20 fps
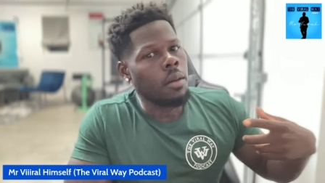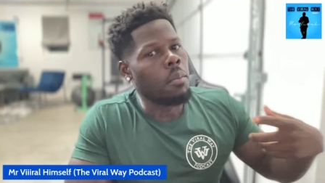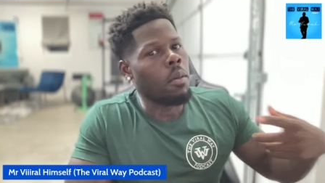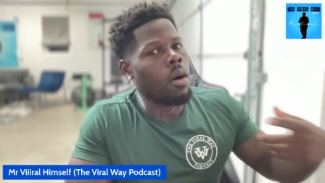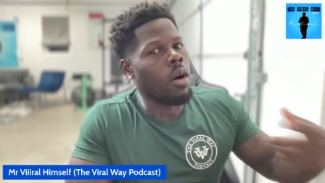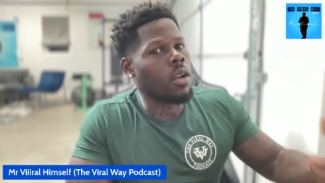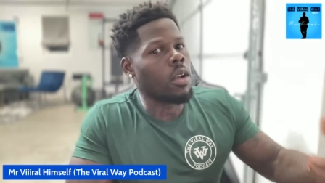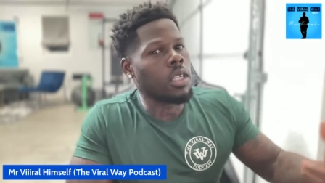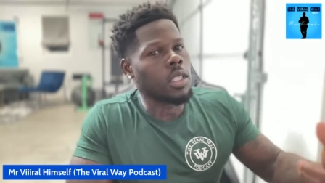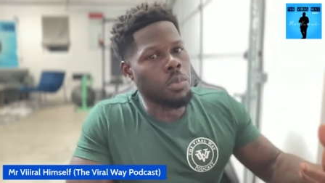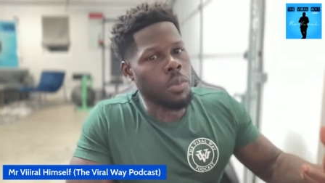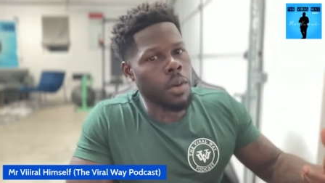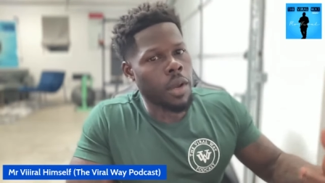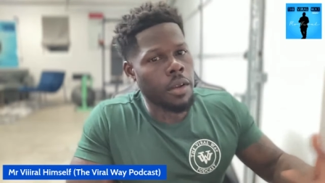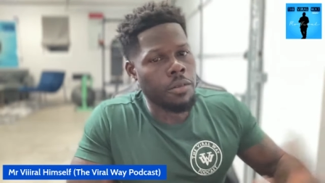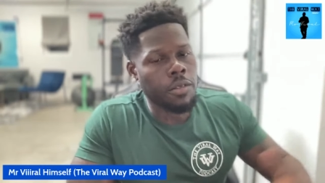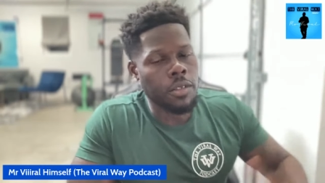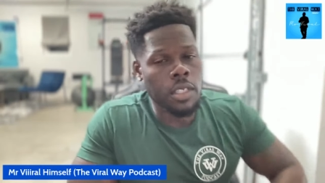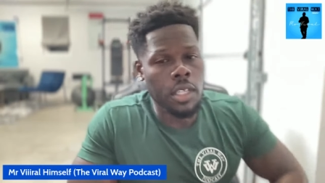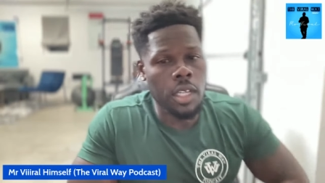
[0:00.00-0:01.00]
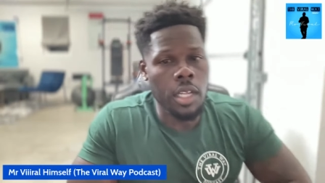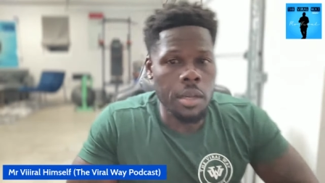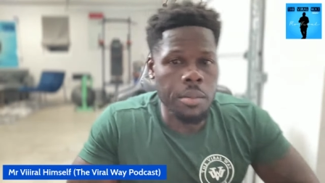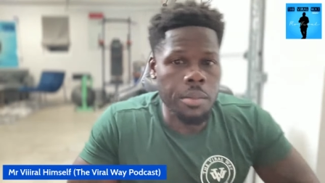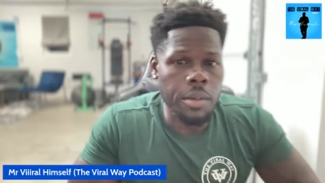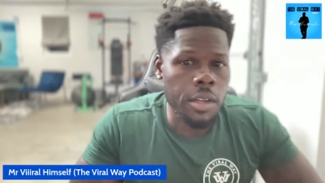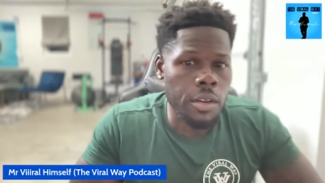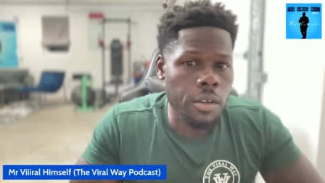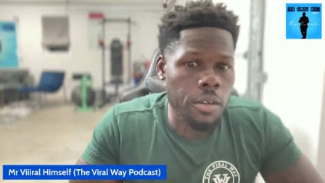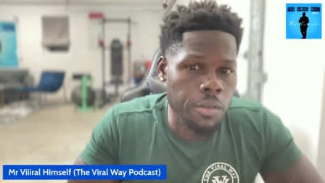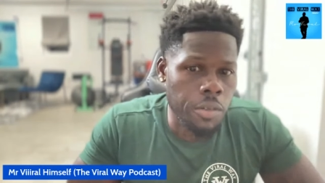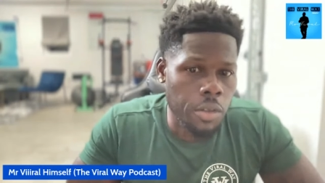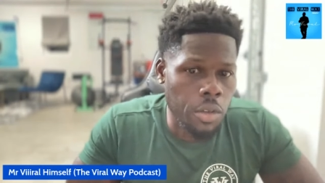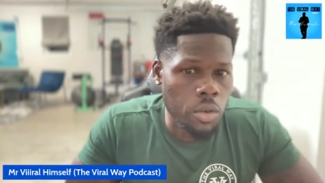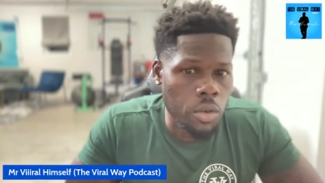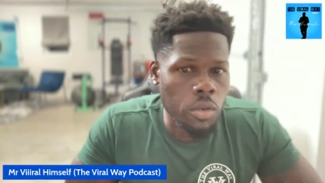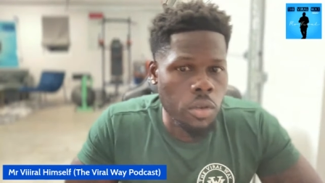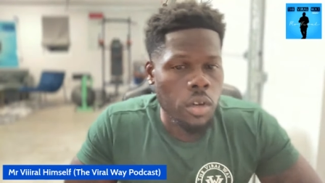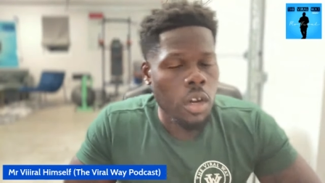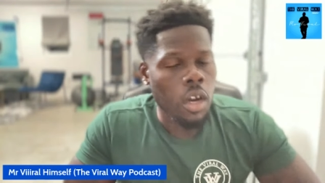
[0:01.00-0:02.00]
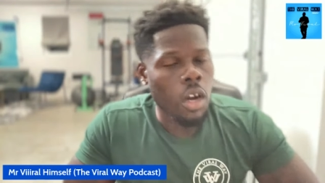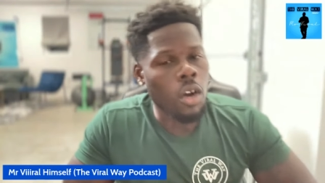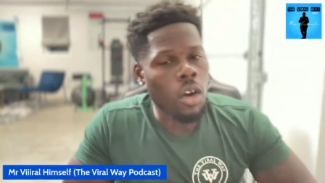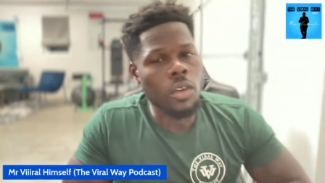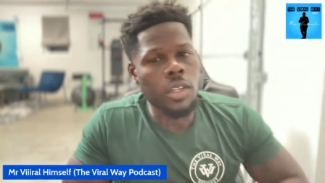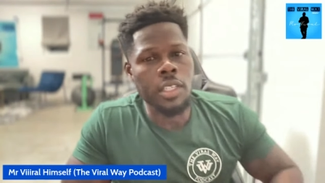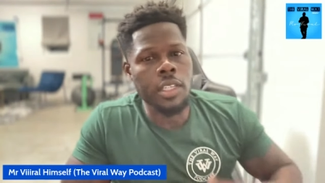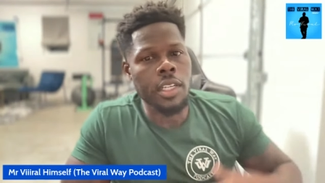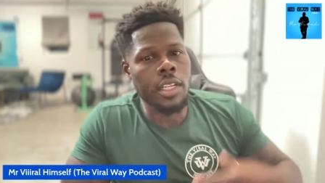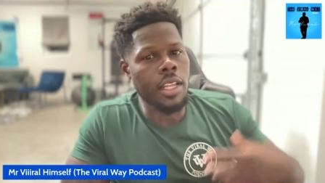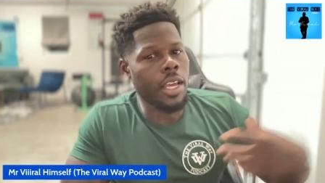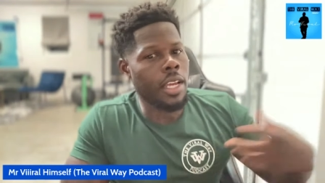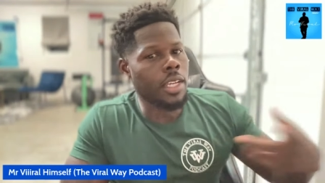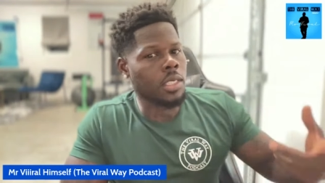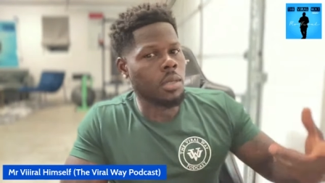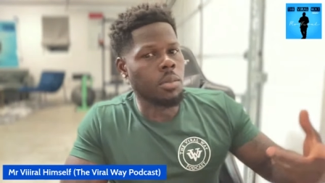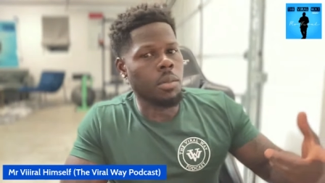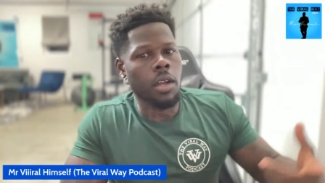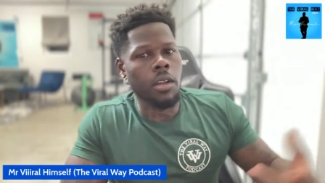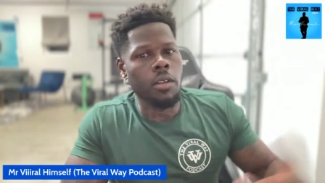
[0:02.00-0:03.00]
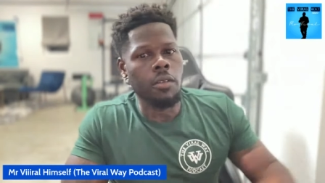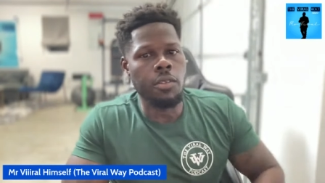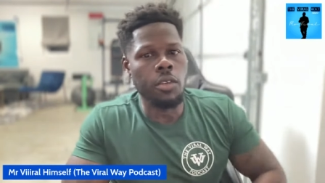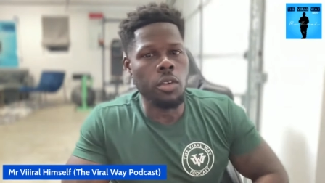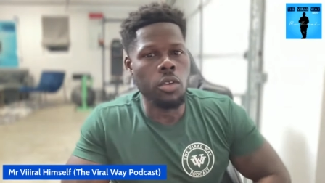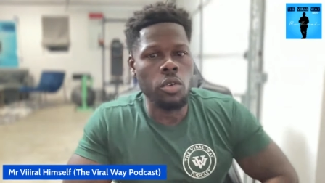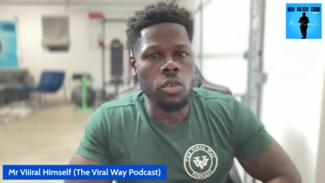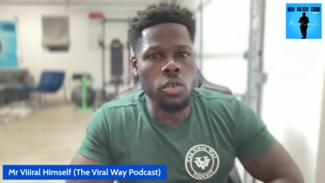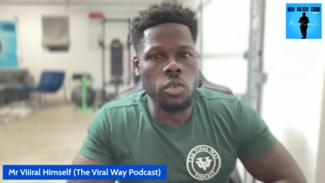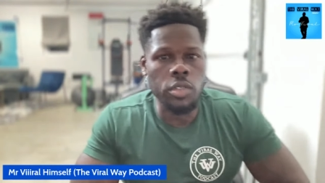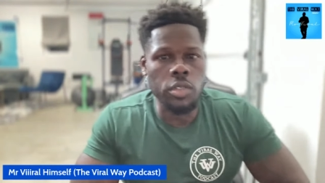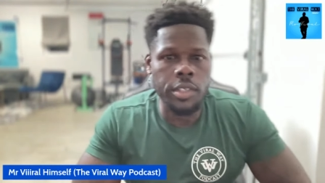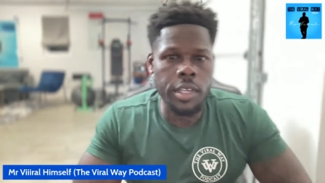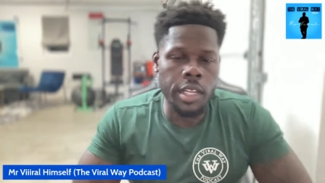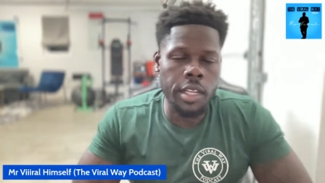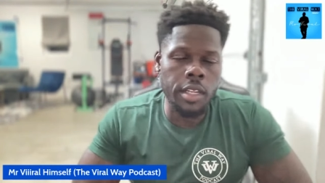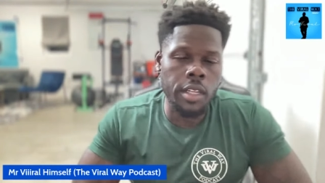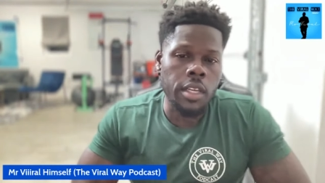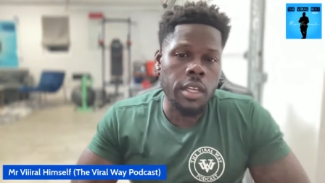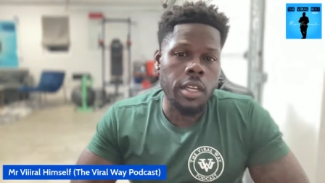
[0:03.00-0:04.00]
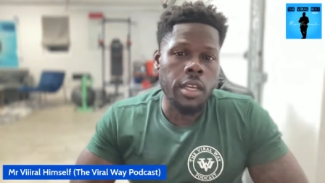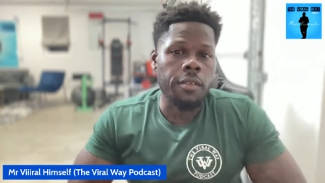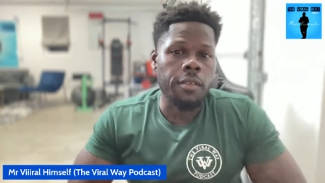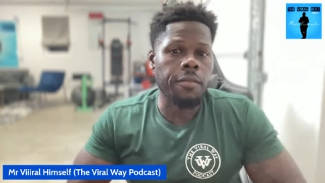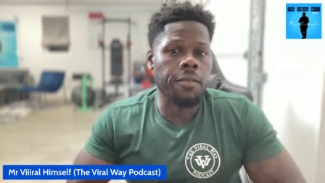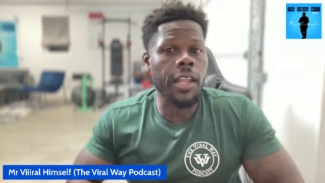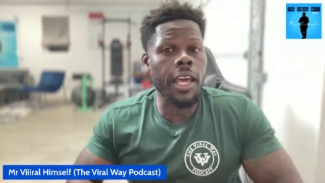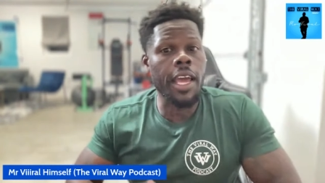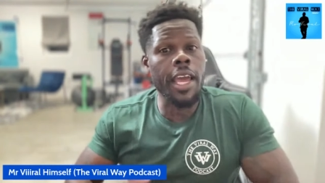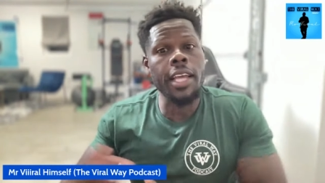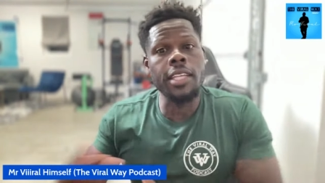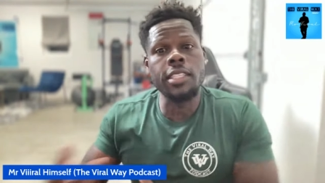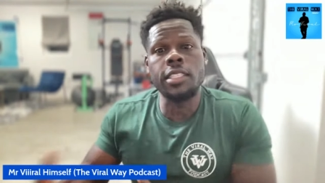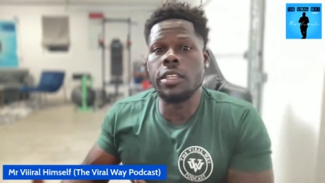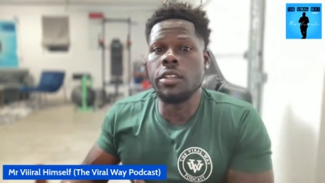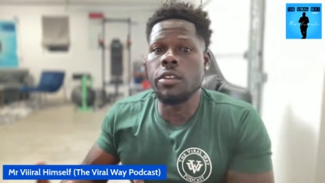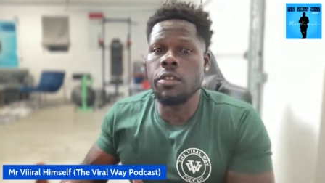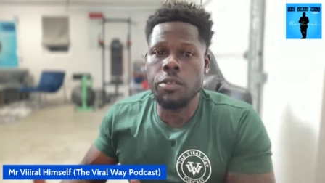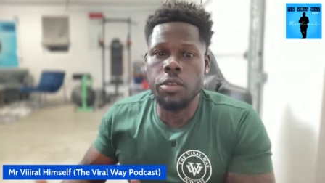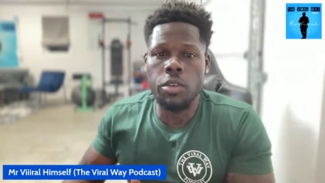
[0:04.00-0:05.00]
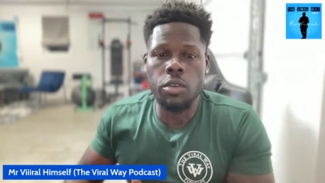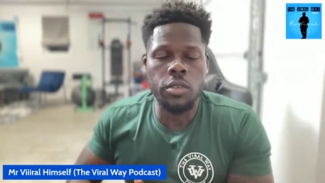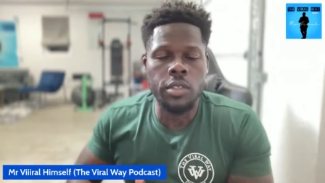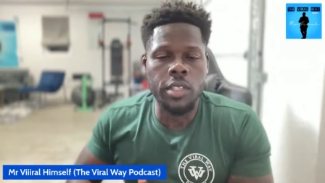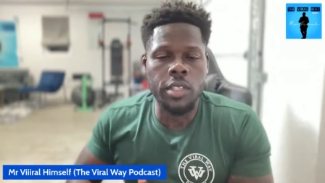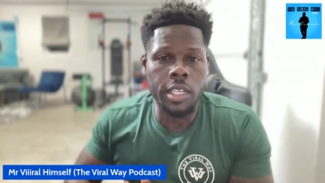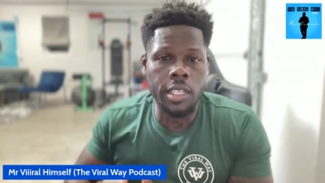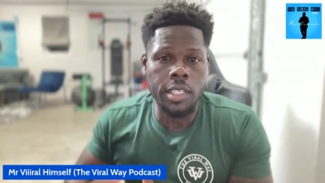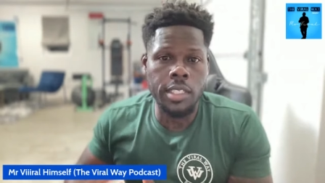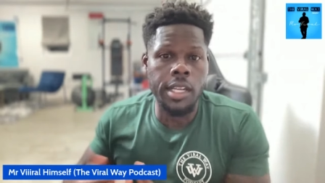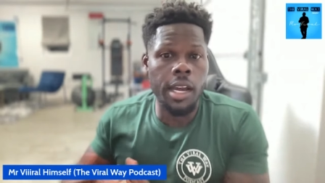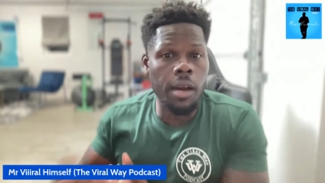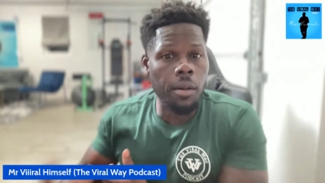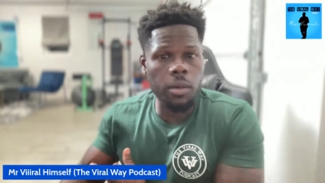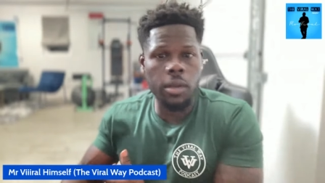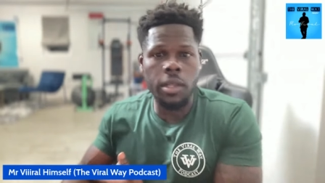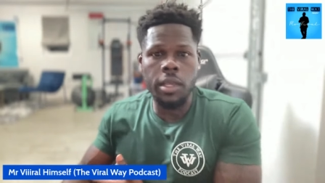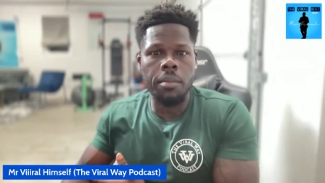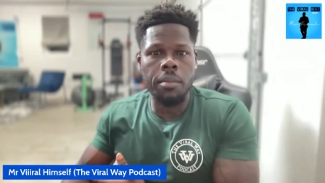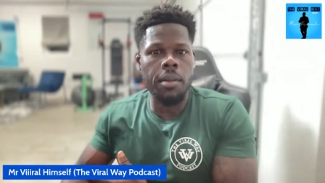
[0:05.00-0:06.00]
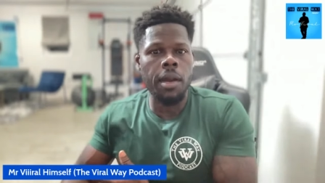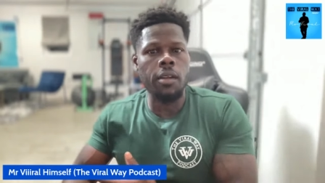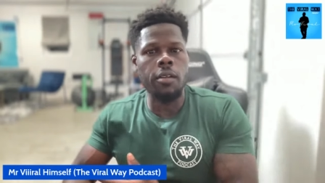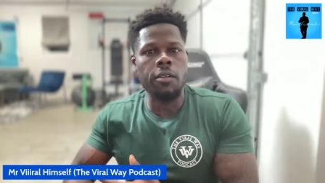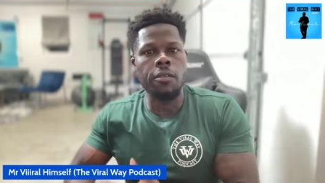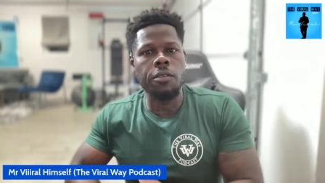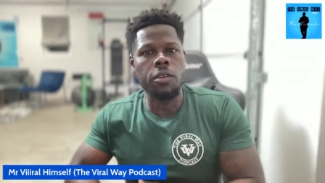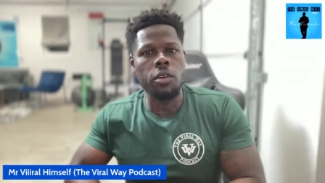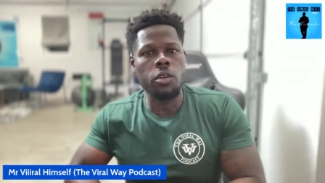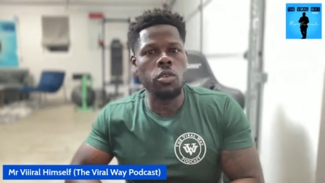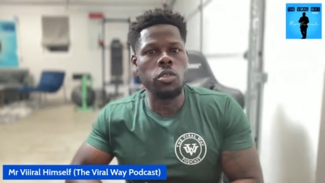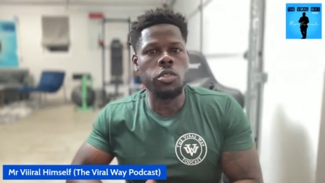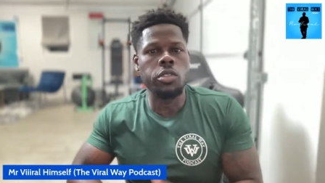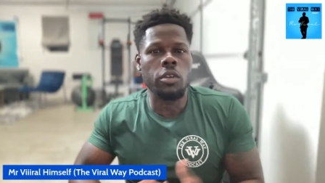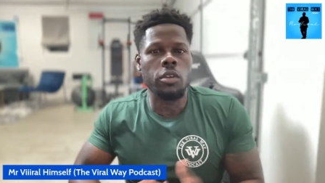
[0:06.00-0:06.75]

Marlon's Breakfast Club interview only did X amount of views and Vlad's interview did double the amount of views.